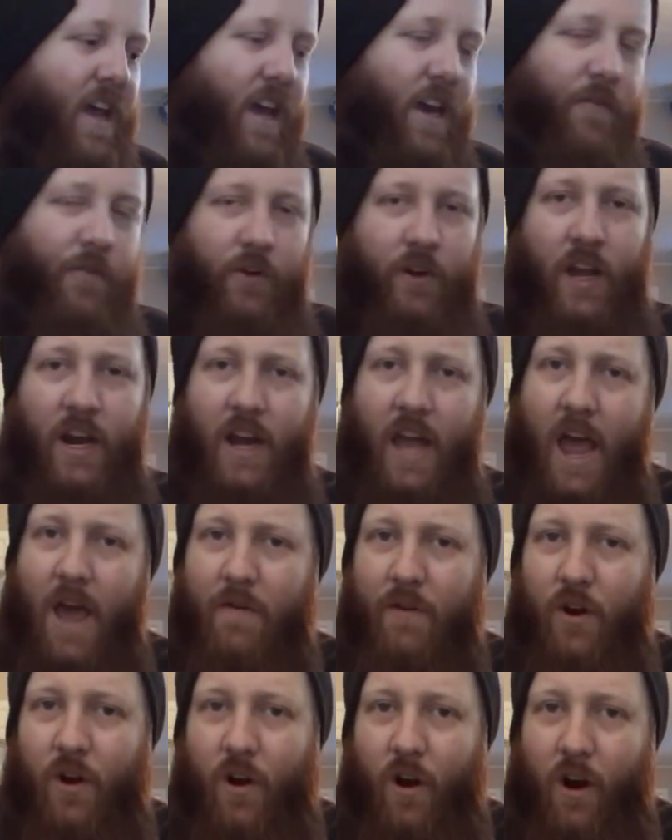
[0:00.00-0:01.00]
And if you're kind of
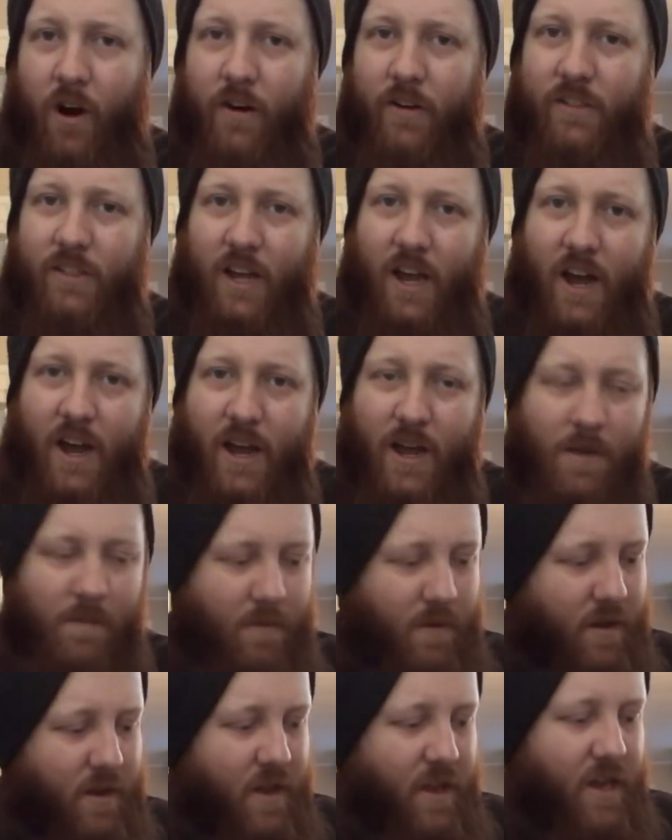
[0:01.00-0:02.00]
having a hard
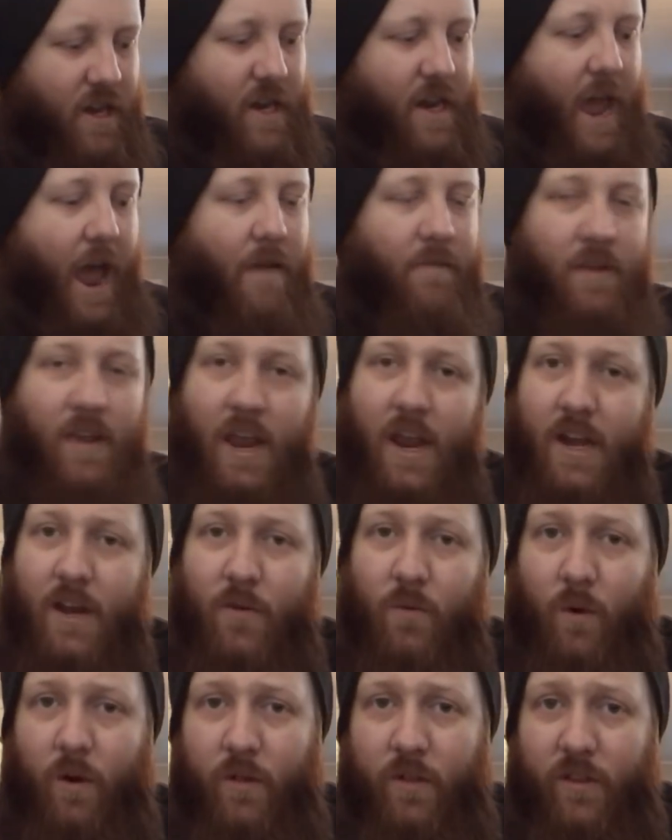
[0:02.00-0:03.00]
time
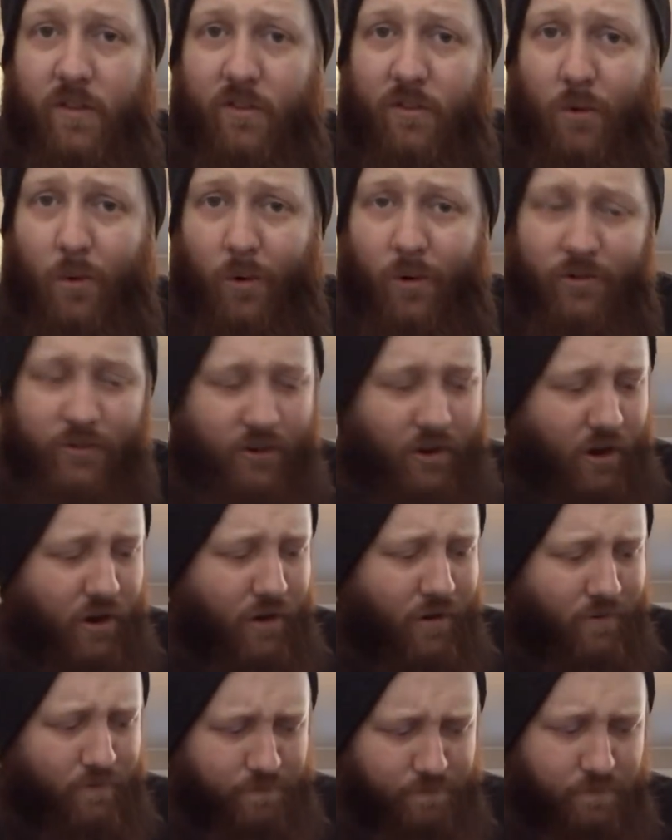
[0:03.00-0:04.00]
navigating where these chords
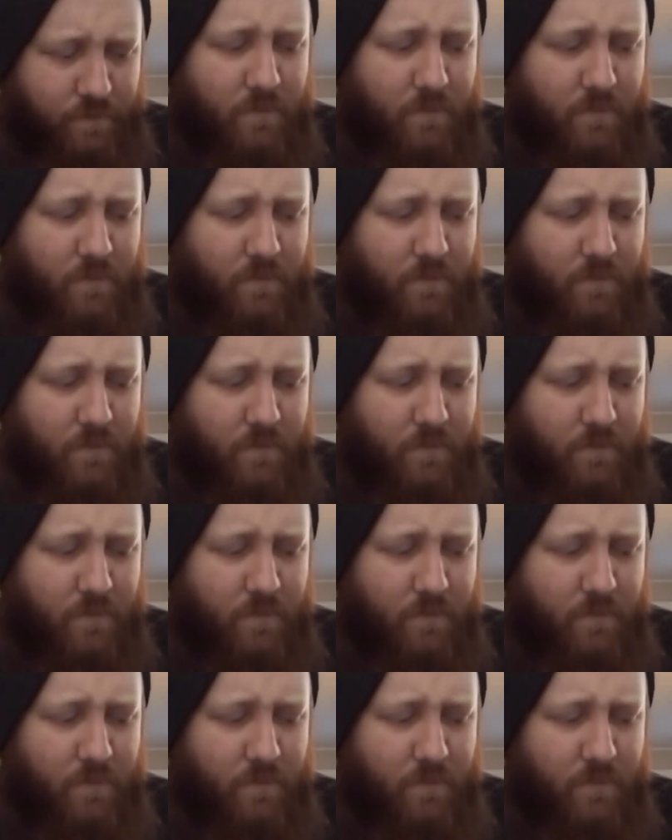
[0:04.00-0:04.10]
are,